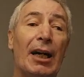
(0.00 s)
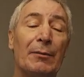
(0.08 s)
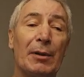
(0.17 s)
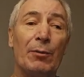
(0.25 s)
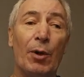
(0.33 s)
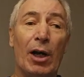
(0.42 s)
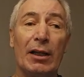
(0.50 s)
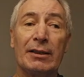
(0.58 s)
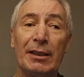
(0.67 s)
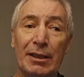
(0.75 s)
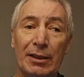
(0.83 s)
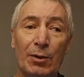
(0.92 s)
We walked
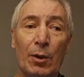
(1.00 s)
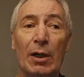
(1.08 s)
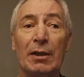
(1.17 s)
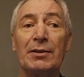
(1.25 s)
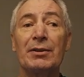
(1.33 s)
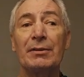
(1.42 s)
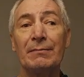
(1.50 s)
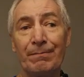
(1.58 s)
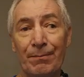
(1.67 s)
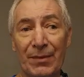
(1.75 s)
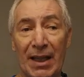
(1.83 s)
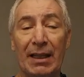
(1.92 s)
in, of course,
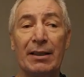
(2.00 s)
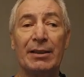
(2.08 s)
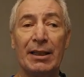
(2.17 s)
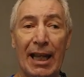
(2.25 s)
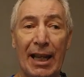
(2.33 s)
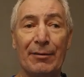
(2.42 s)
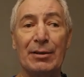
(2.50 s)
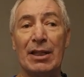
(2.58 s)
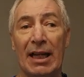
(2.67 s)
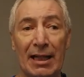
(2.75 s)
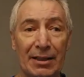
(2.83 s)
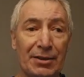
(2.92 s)
then it did
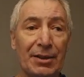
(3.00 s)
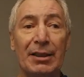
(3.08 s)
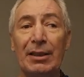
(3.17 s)
advertise